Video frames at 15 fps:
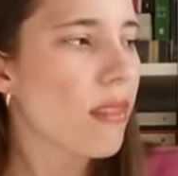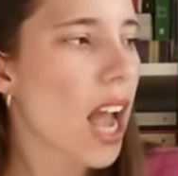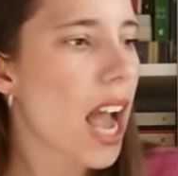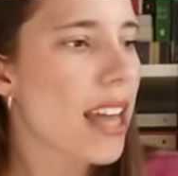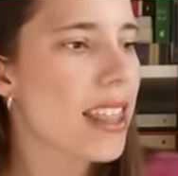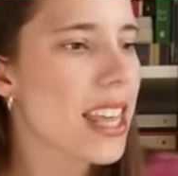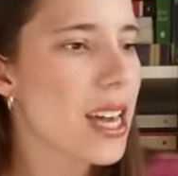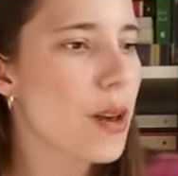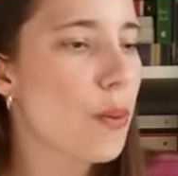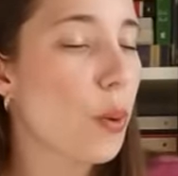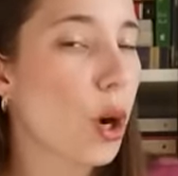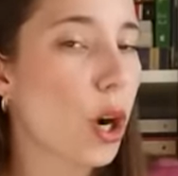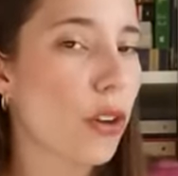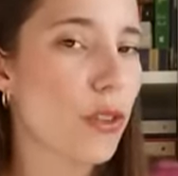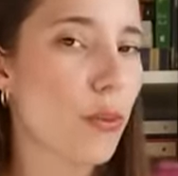I think
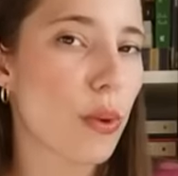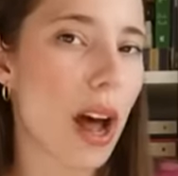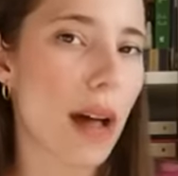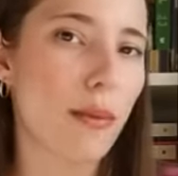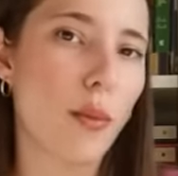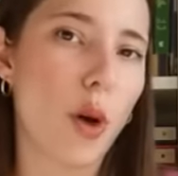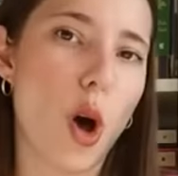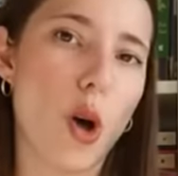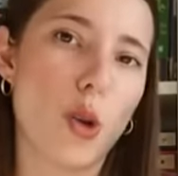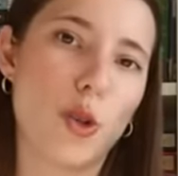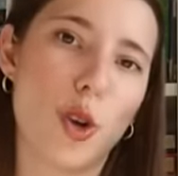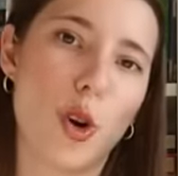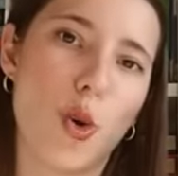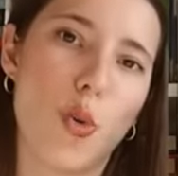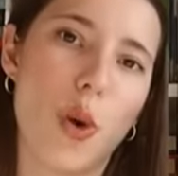part of the problem
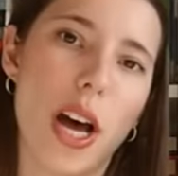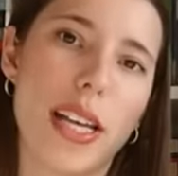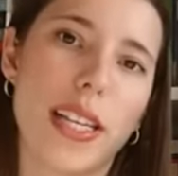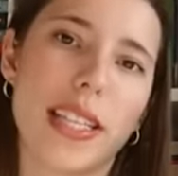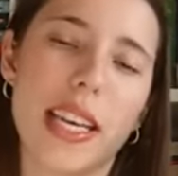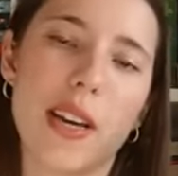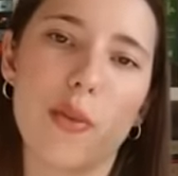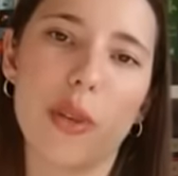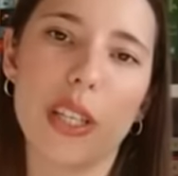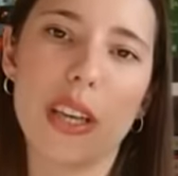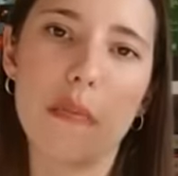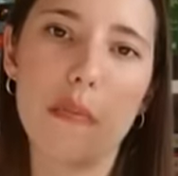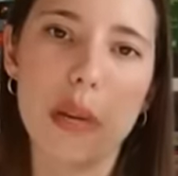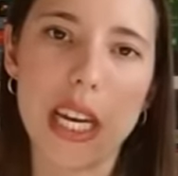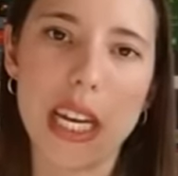also was it was
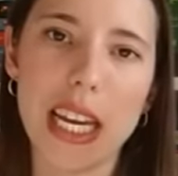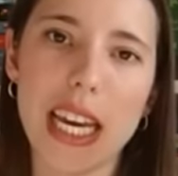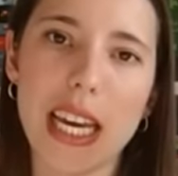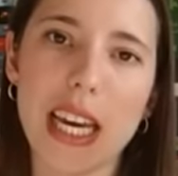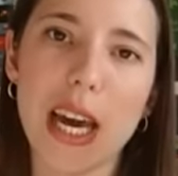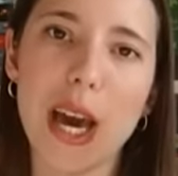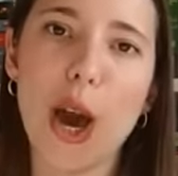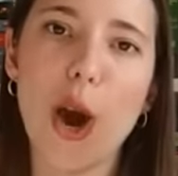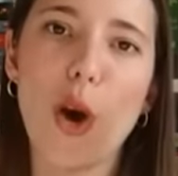competing